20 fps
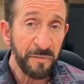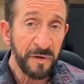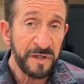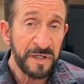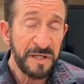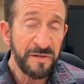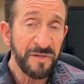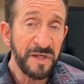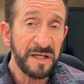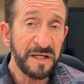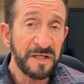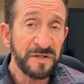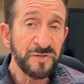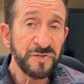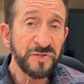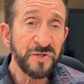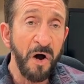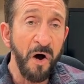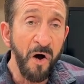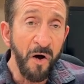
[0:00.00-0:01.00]
but he then
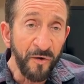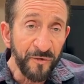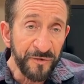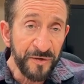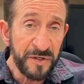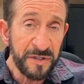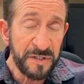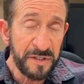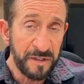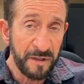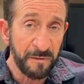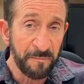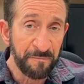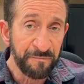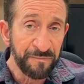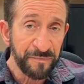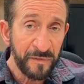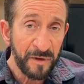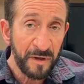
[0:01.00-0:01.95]
exalted him